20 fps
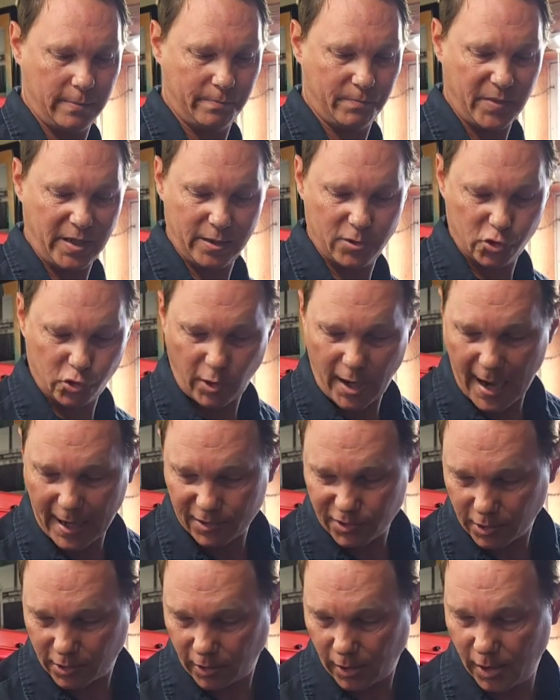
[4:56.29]
It tracks
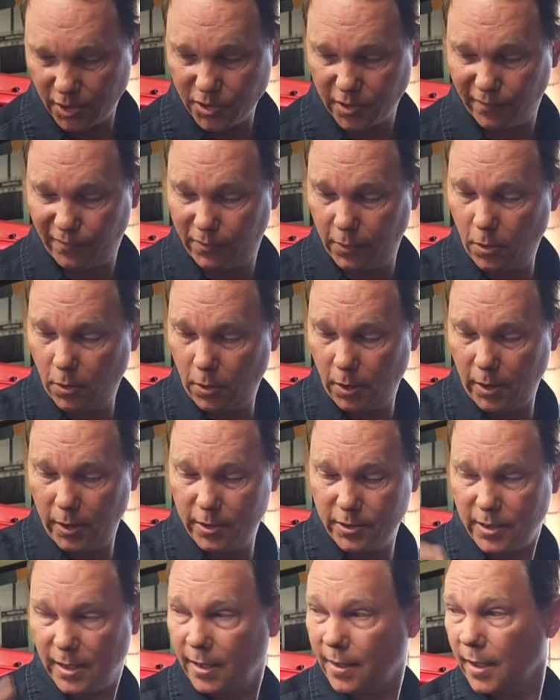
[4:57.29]
across the
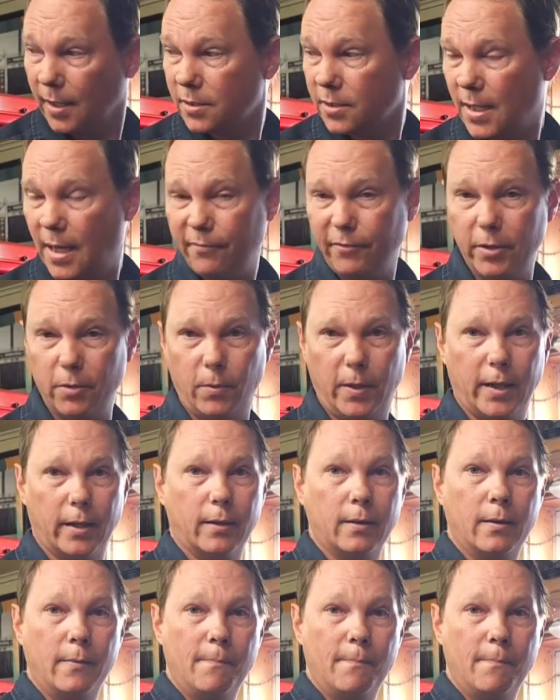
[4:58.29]
floors. It gets everywhere.